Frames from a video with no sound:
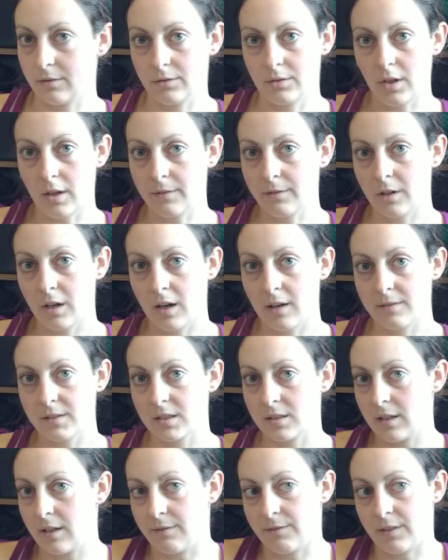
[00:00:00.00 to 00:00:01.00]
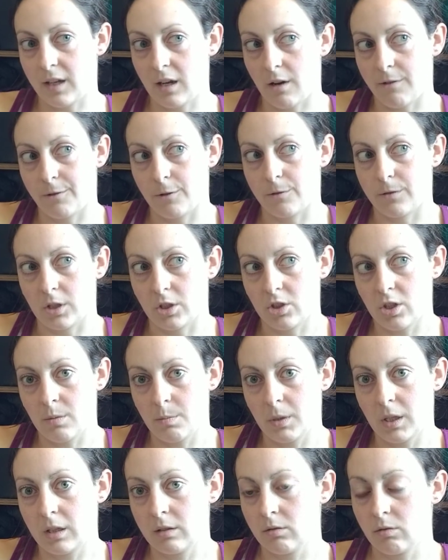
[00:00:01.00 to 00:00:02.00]
Lovecrafts, if they offer free
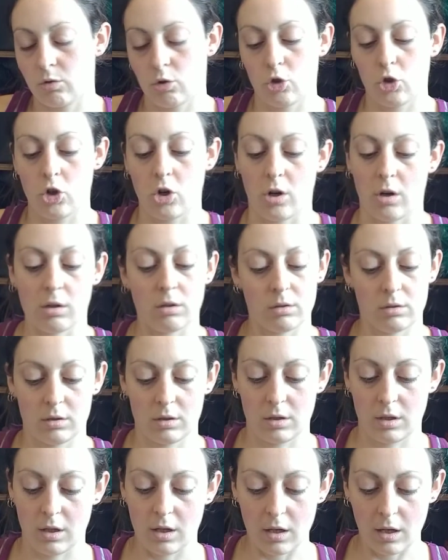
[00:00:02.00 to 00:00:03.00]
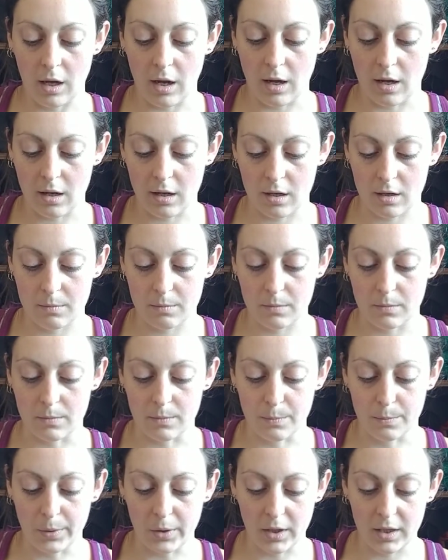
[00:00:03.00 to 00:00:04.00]
shipping, sure.
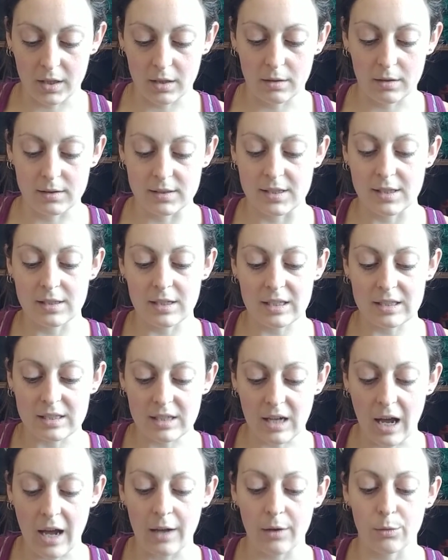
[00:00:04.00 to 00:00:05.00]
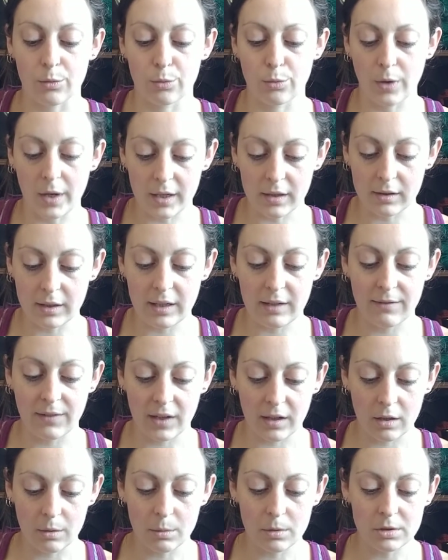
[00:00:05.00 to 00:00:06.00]
But since it's not readily
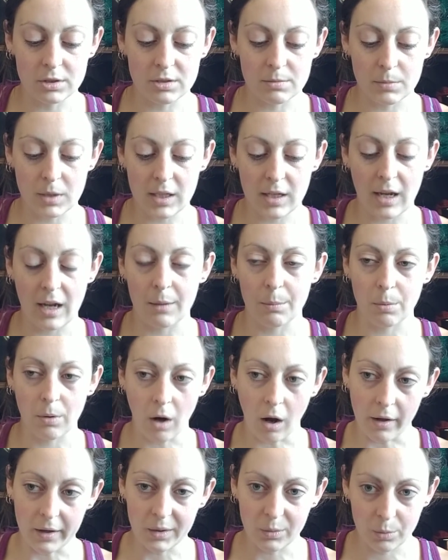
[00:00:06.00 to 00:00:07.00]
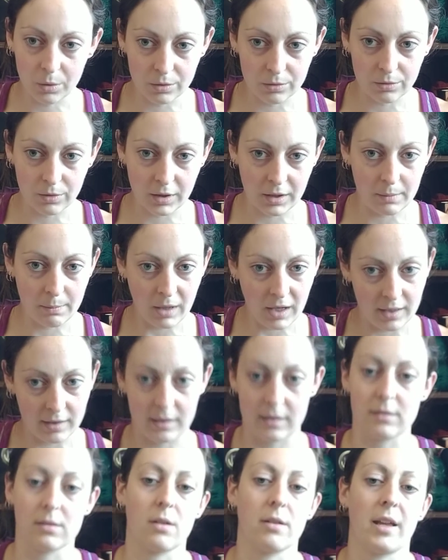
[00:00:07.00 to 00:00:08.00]
available to me, I probably wouldn't really buy
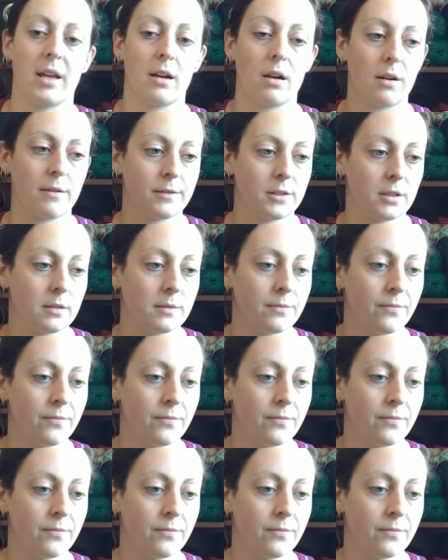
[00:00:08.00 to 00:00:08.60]
these all that often.